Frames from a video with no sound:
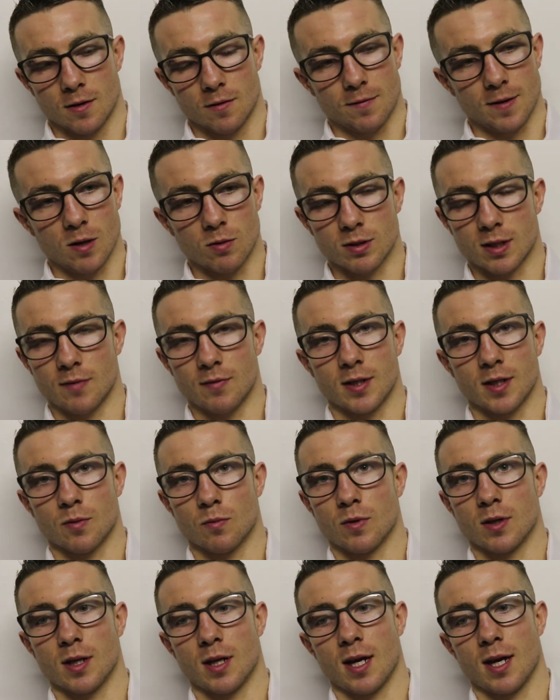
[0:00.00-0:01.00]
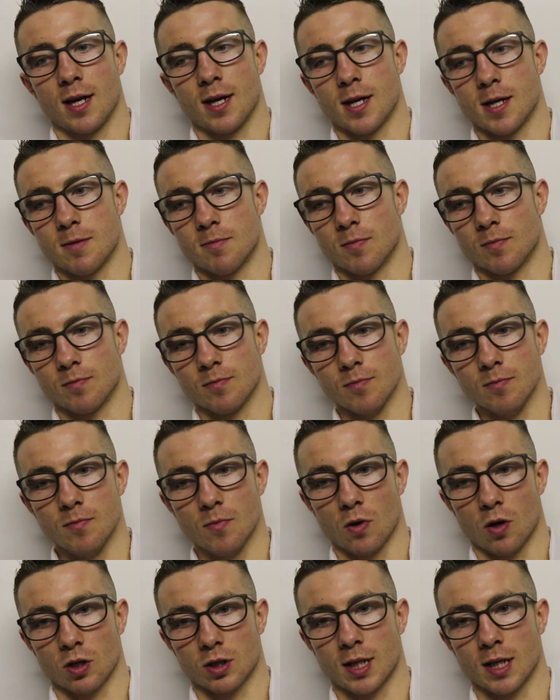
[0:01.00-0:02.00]
Found everything where, um,
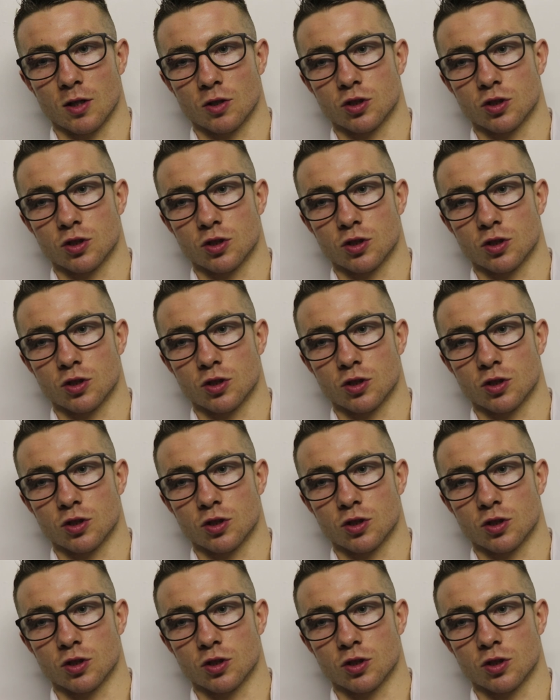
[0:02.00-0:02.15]
I think I